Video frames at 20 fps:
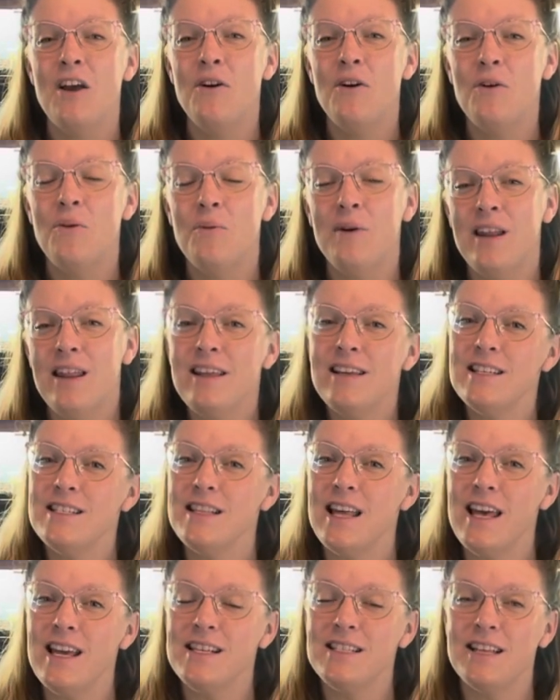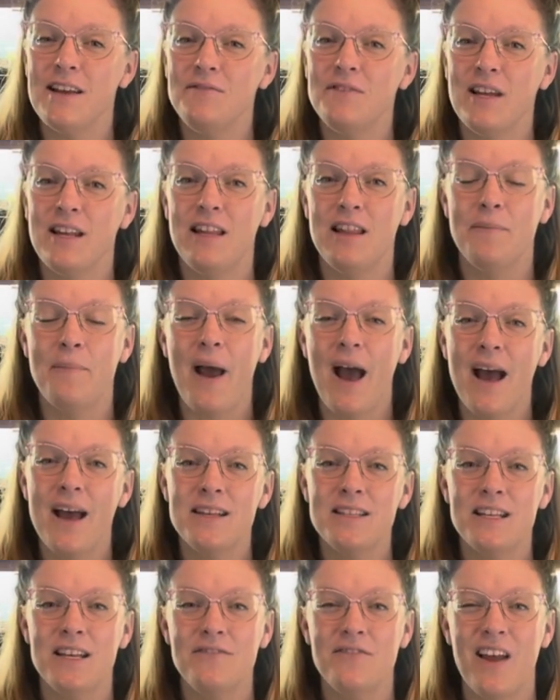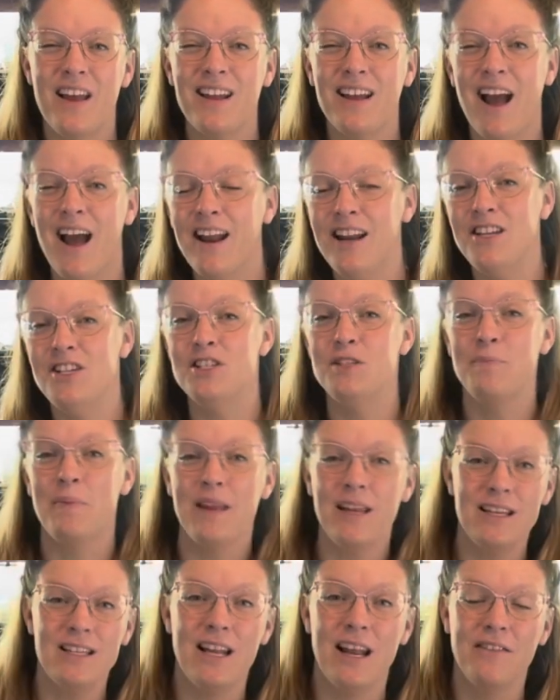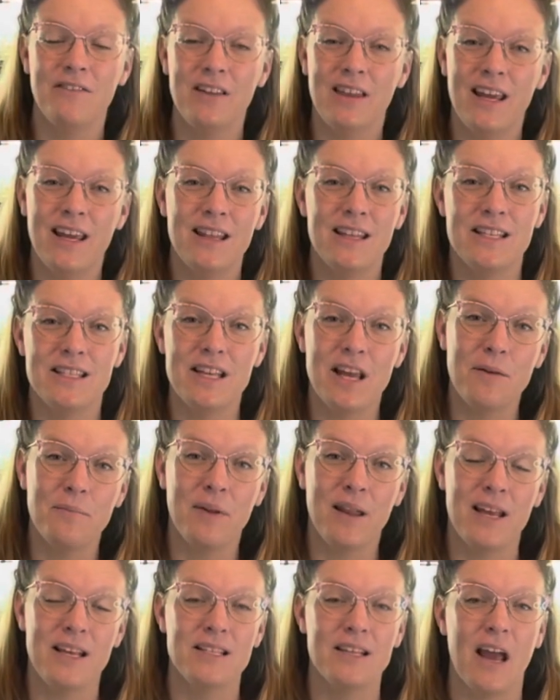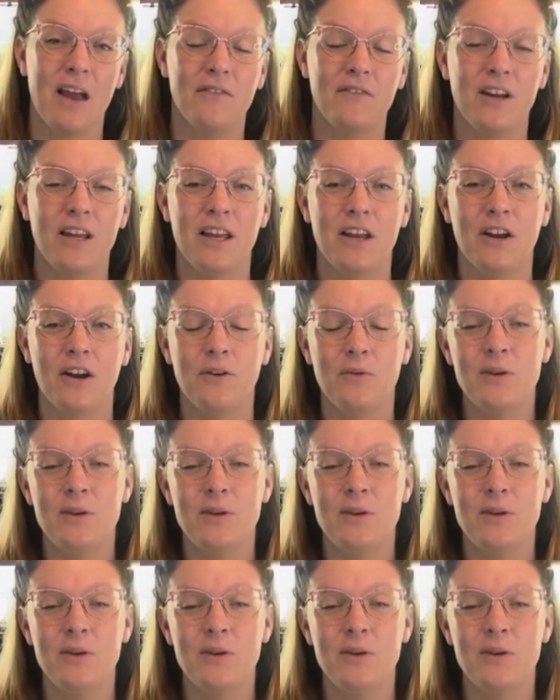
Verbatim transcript: One of the things I've done in the past is I kind of just planted everything in the same place every year,